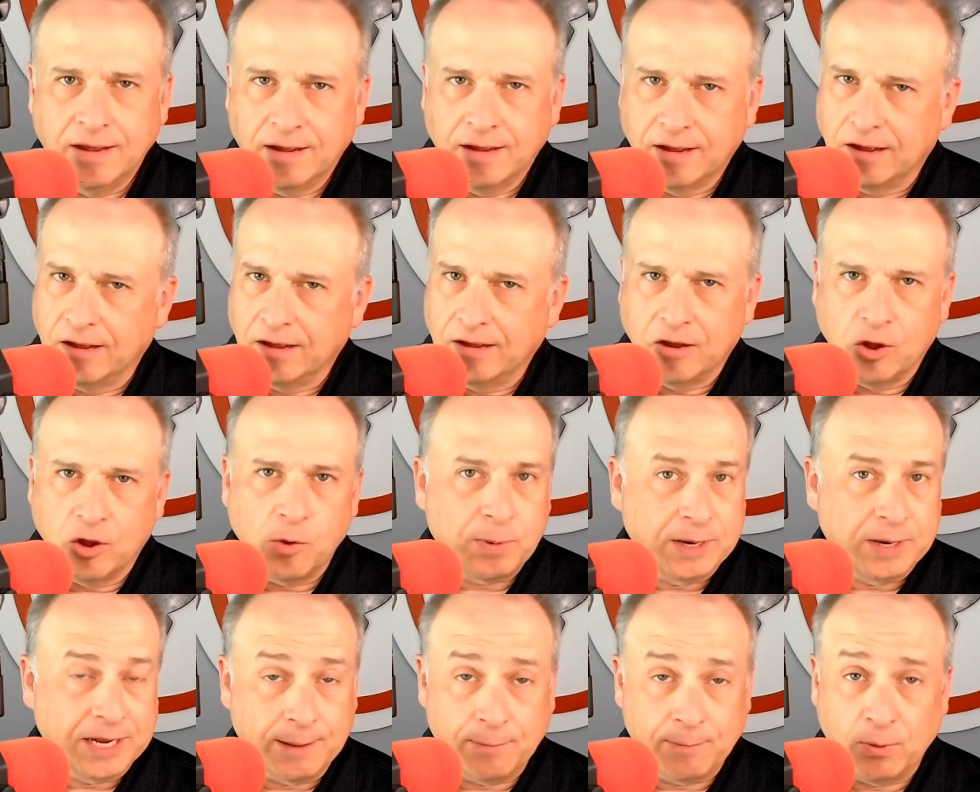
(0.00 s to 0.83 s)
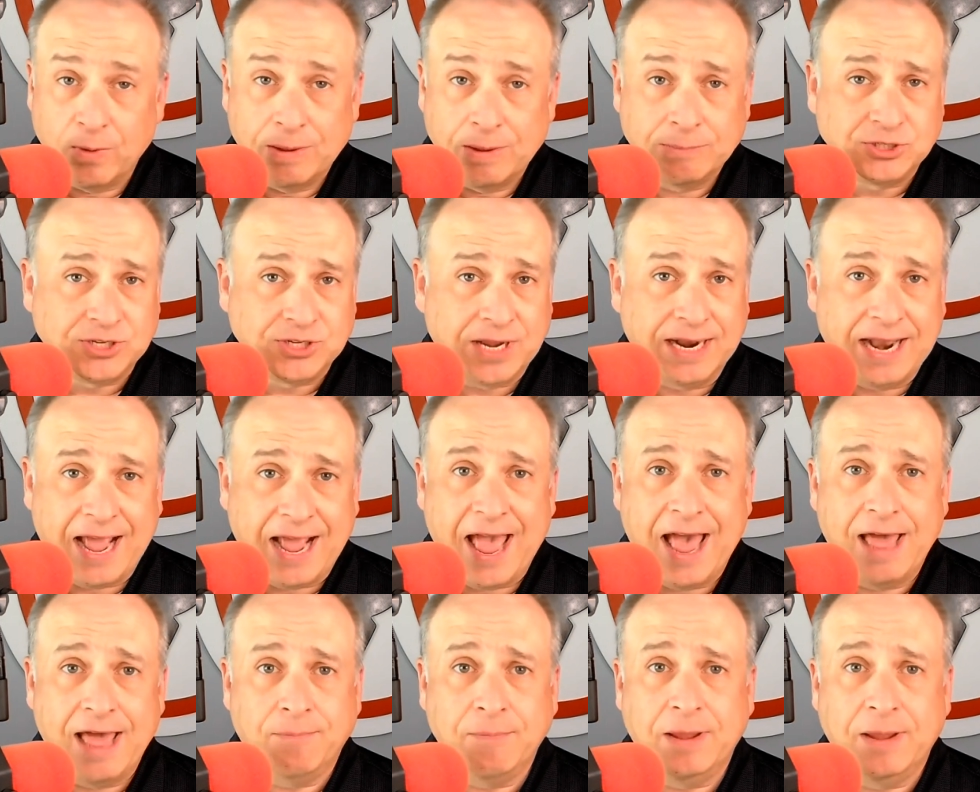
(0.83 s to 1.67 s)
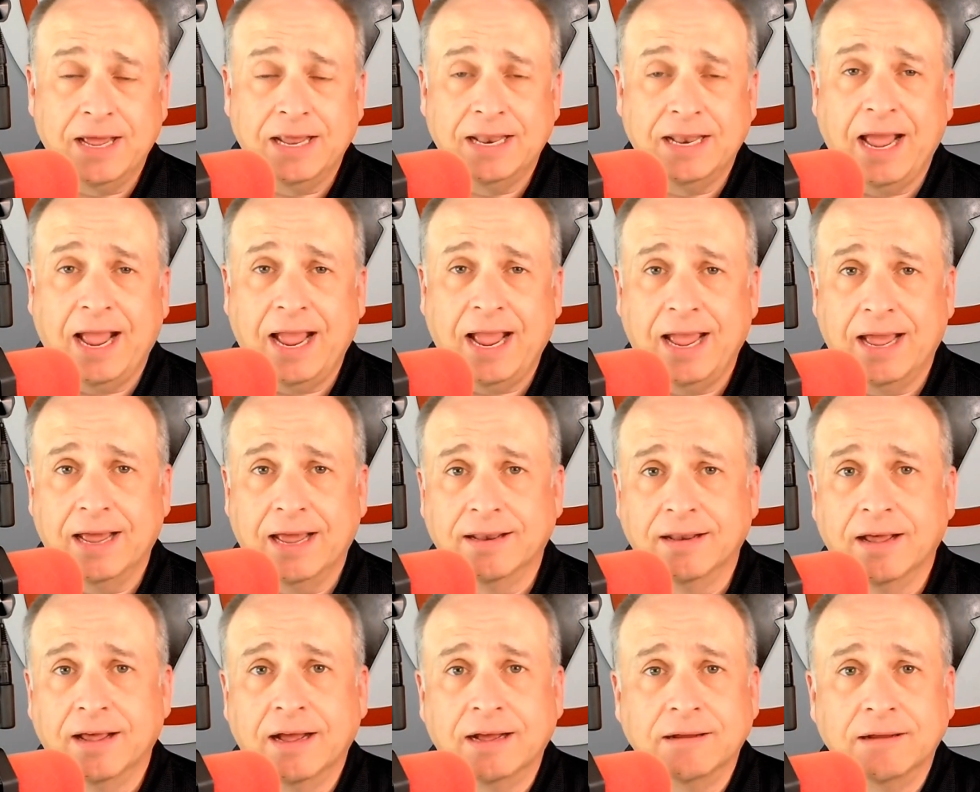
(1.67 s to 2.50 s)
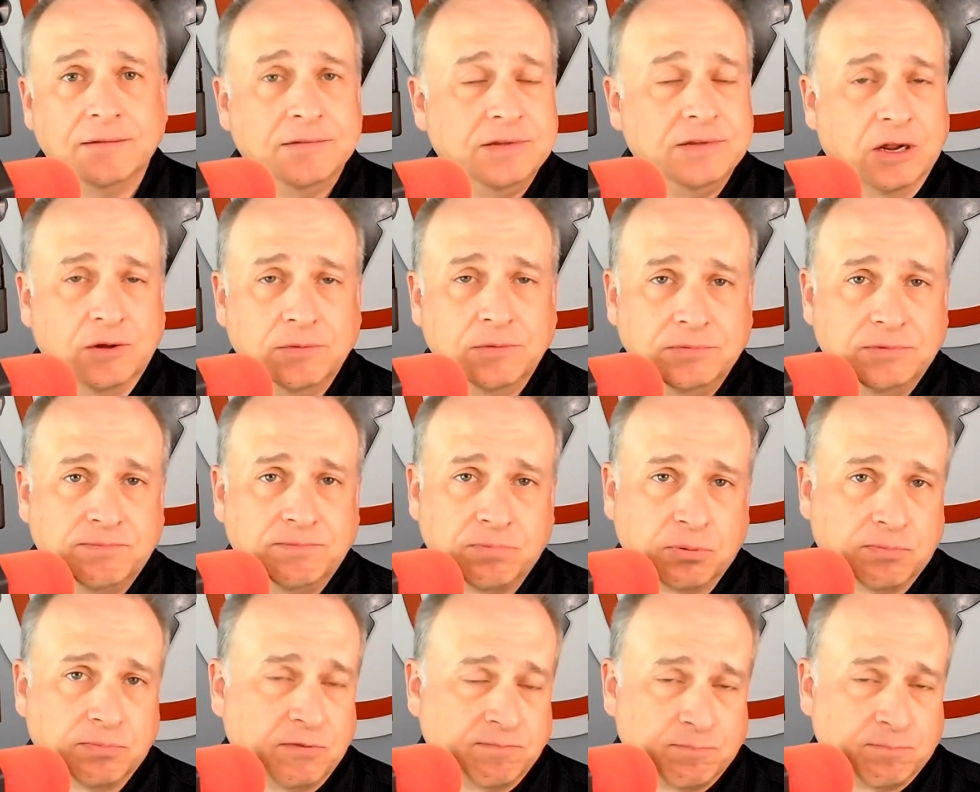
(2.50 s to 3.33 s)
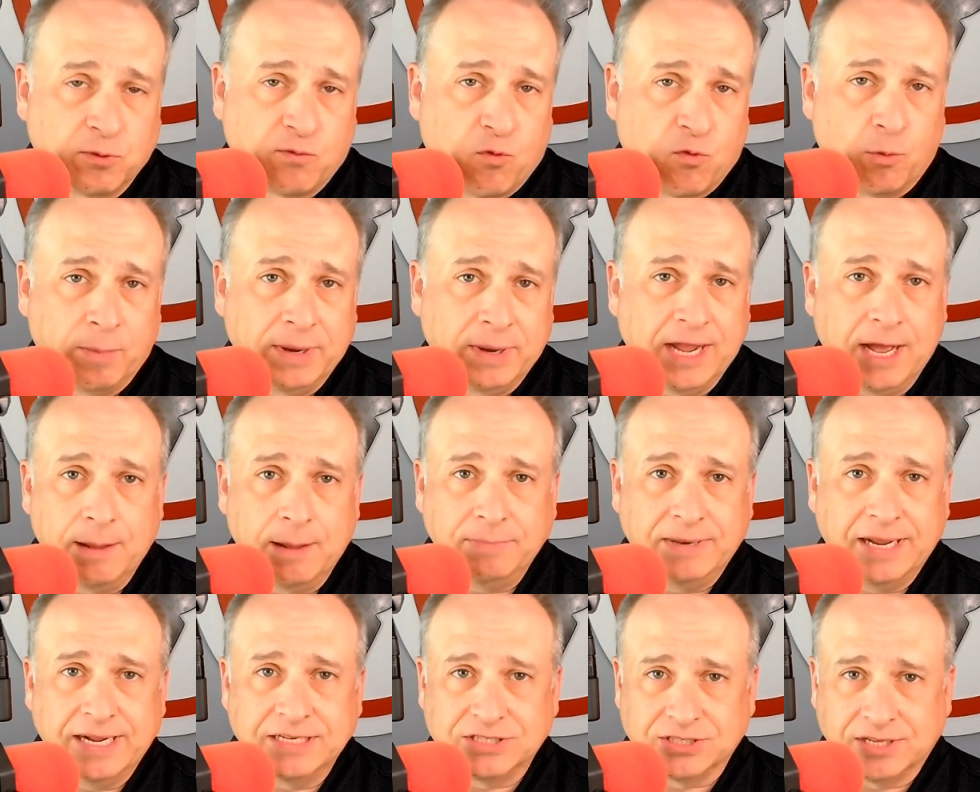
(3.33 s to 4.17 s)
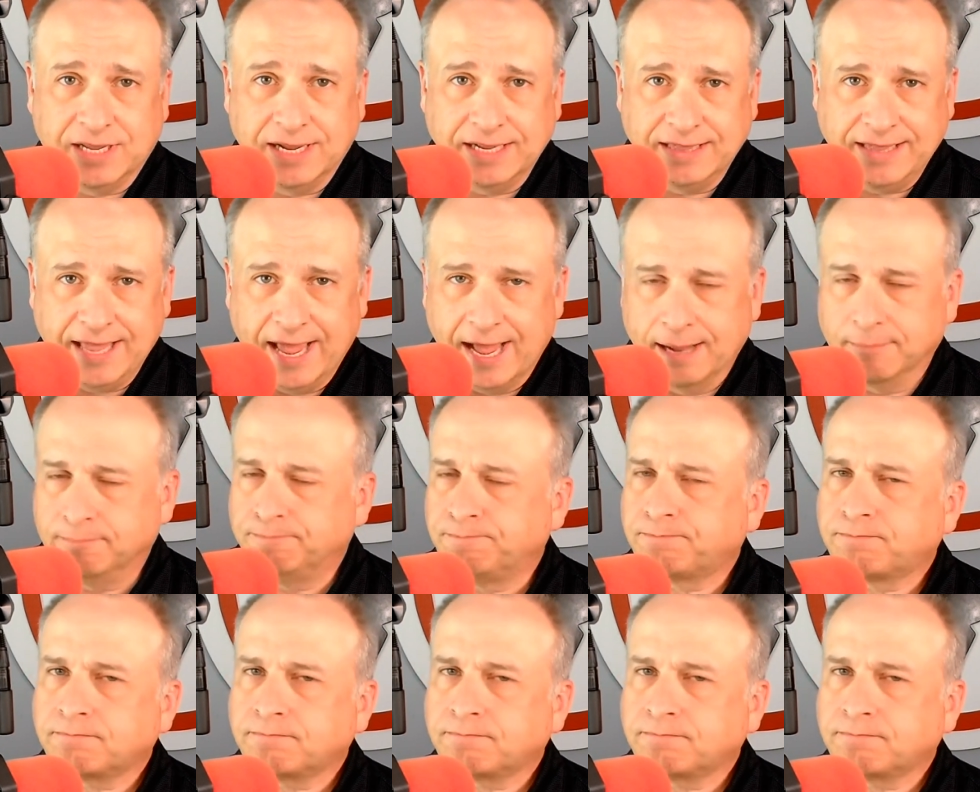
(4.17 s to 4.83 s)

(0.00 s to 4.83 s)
opening up a website admin and, performing updates like that.